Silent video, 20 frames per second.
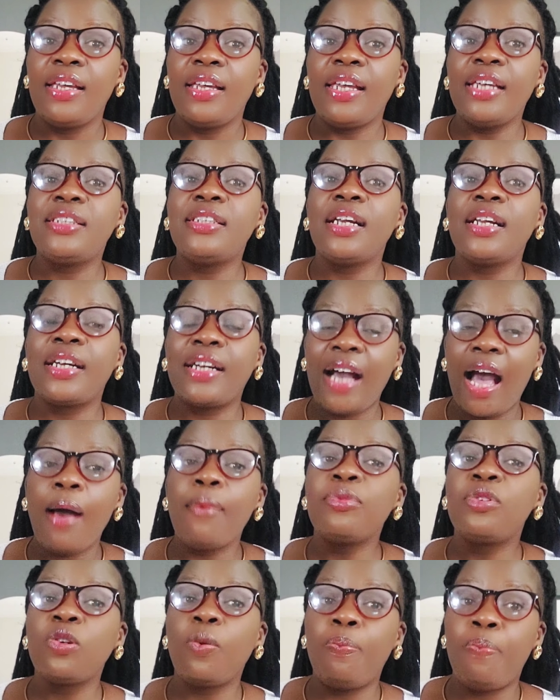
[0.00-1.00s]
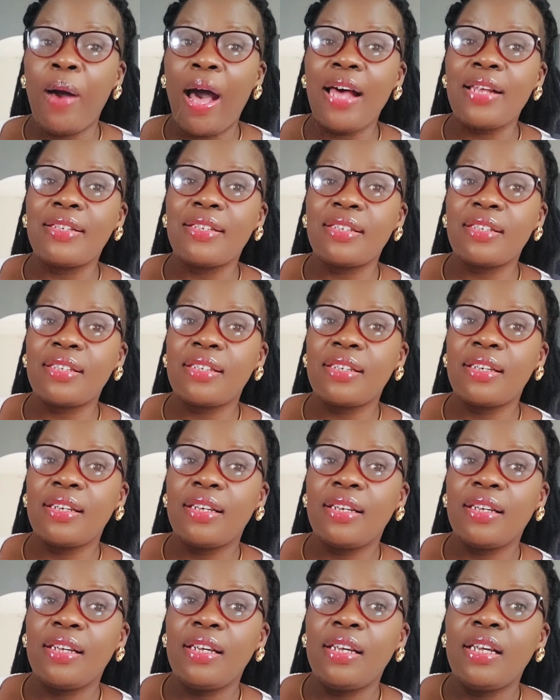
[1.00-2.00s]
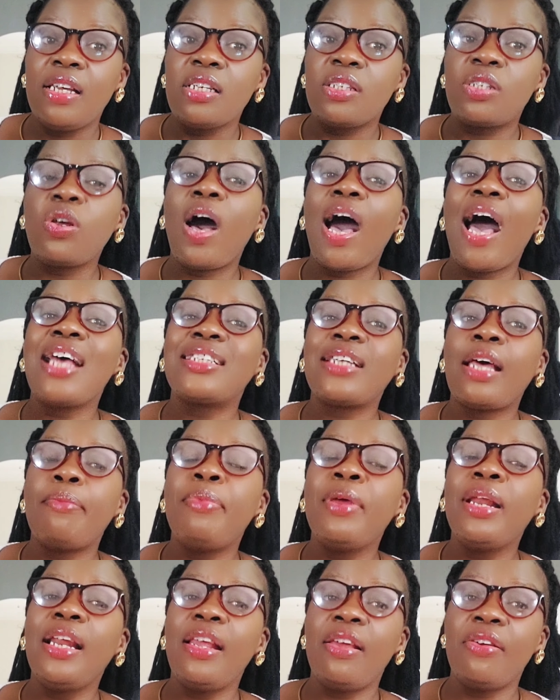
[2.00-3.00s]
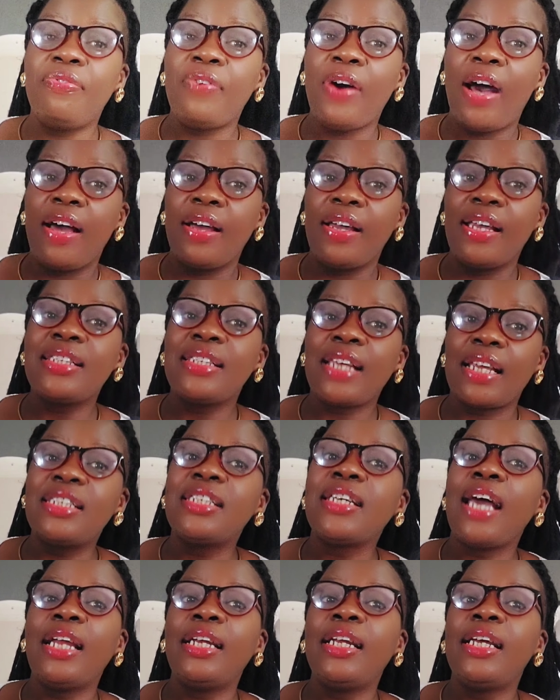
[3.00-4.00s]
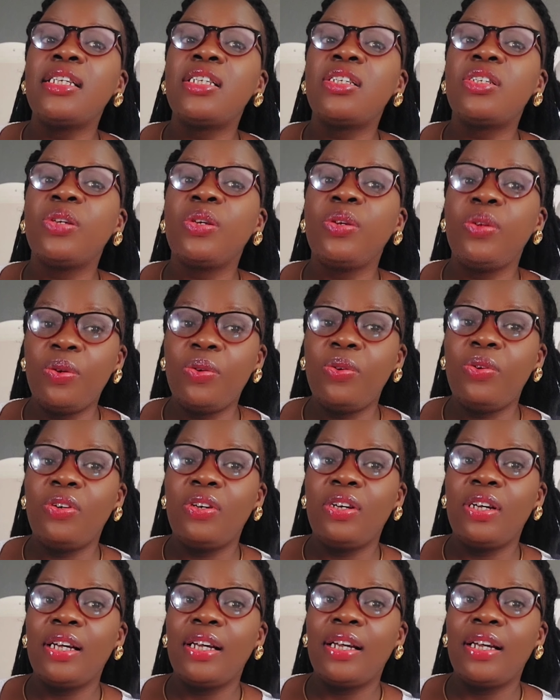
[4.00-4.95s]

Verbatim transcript: it will come to pass. So as a believer, it's a challenge to you.